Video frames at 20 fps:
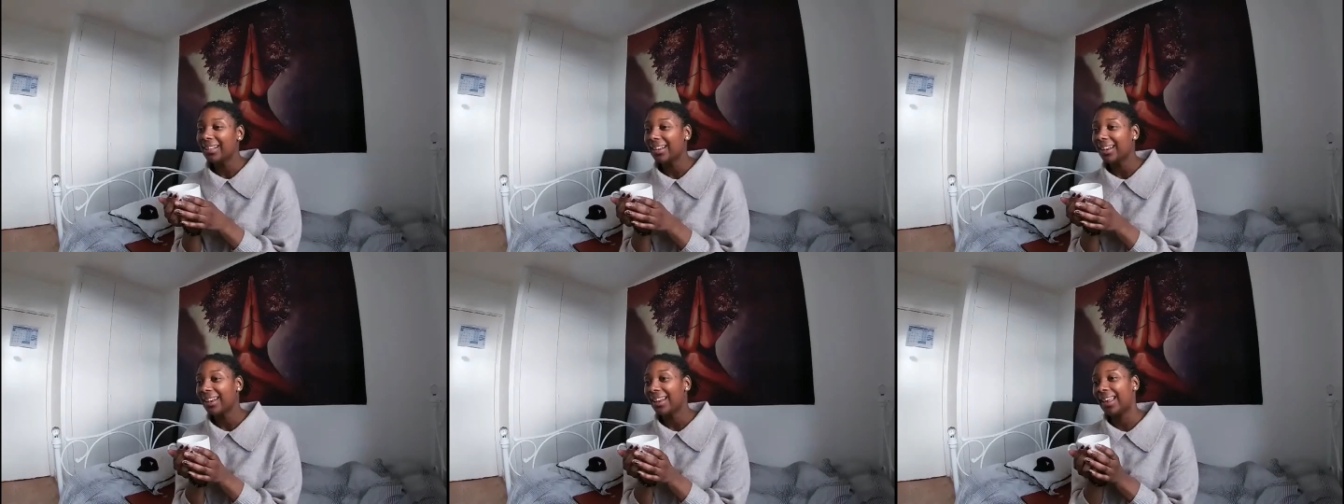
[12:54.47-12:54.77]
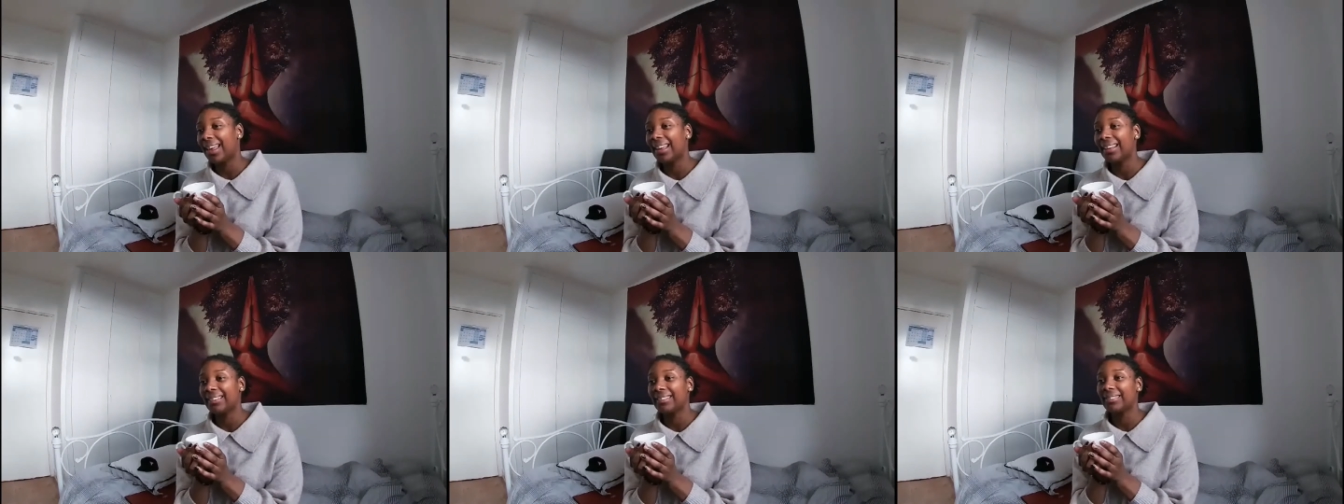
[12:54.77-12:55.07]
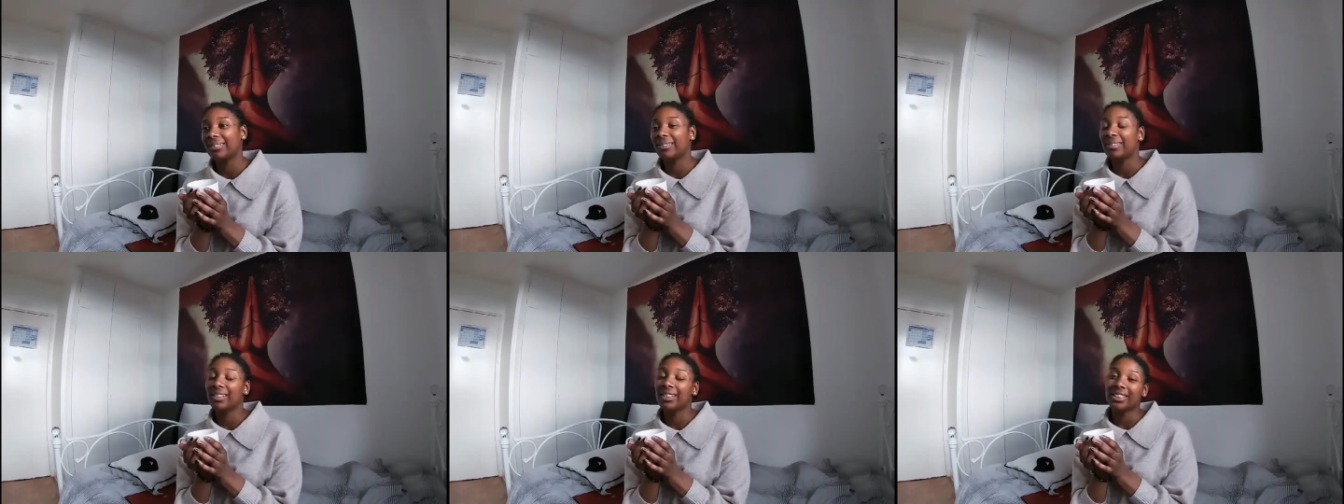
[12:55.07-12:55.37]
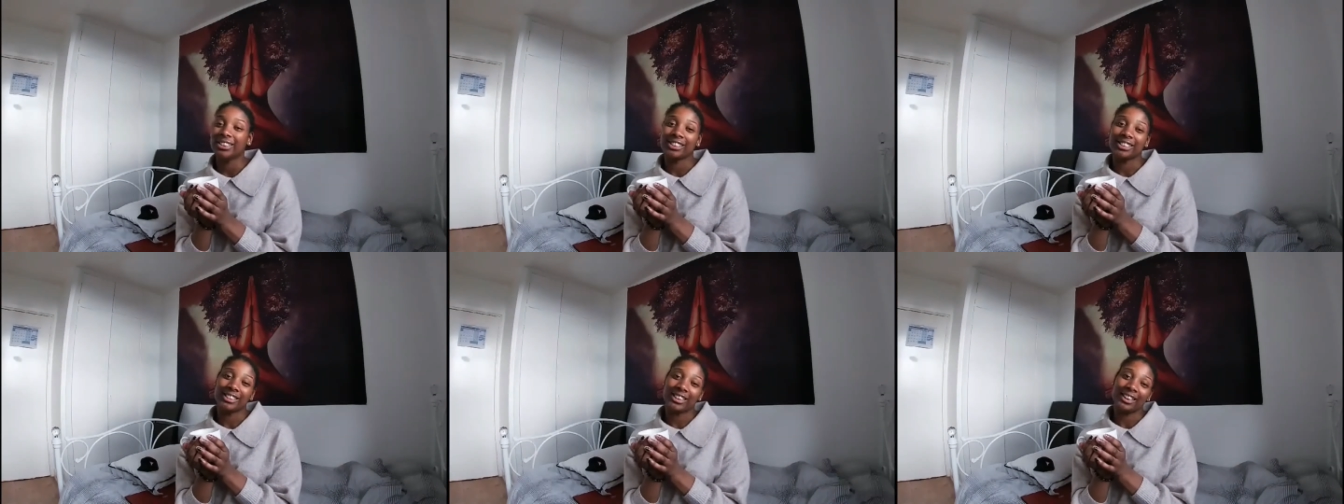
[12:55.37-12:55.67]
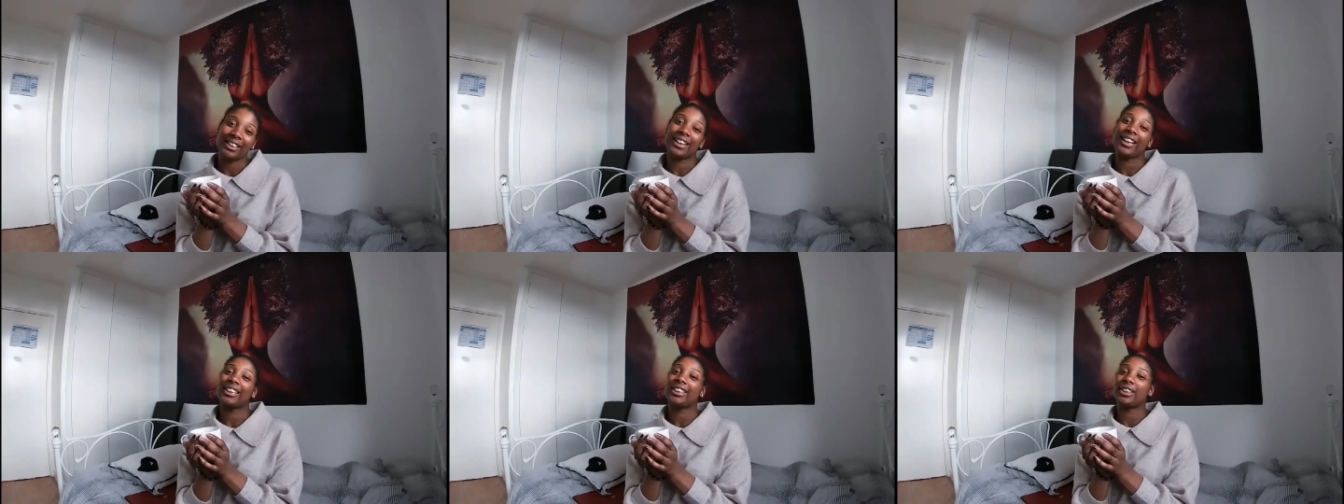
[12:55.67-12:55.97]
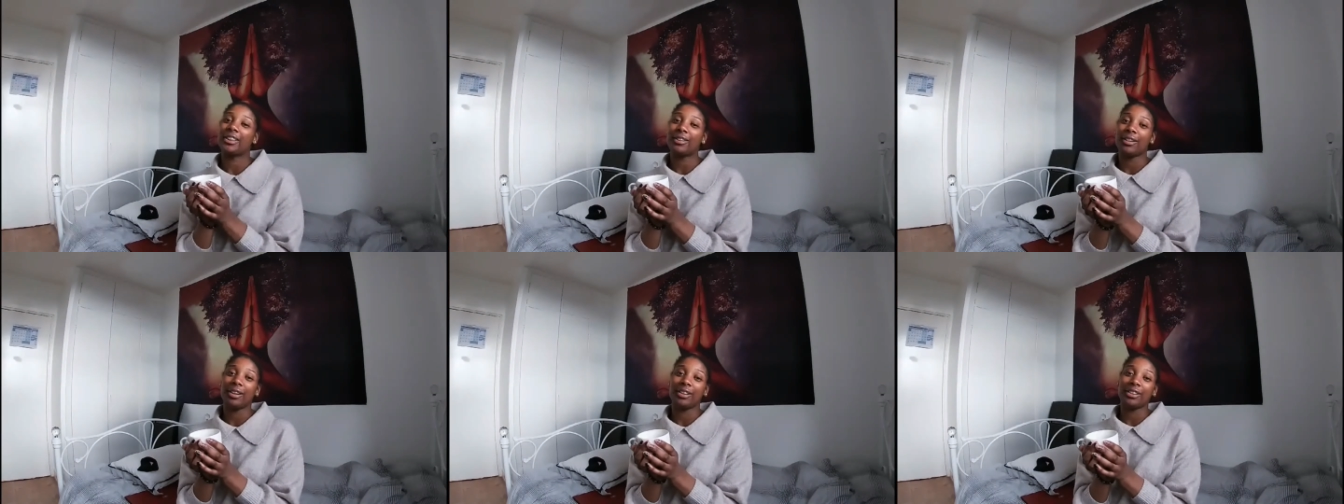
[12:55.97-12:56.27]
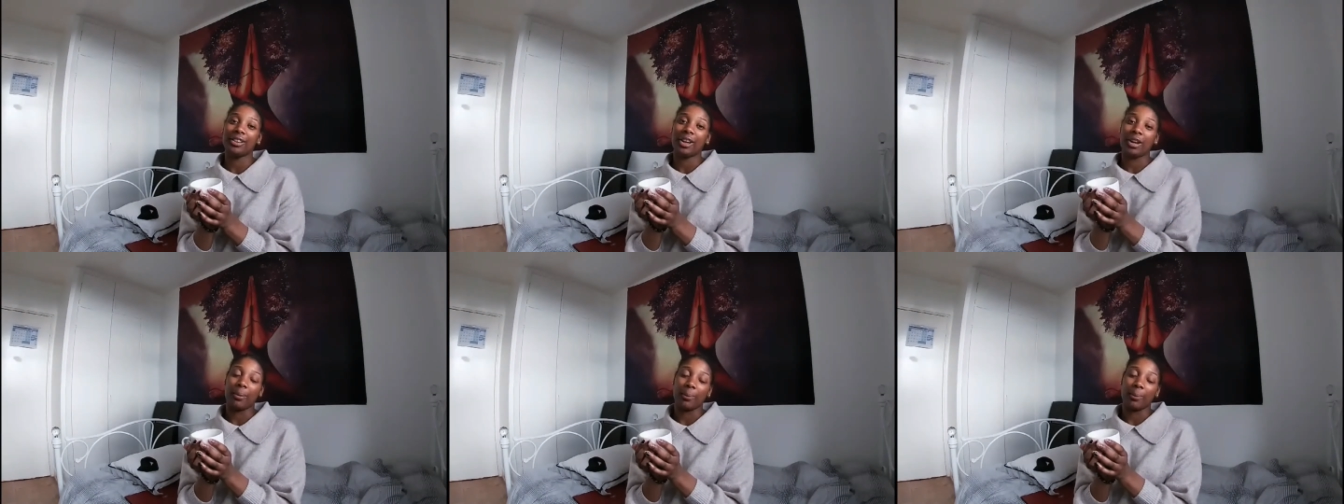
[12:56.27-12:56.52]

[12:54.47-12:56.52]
Like honestly, as you lot know,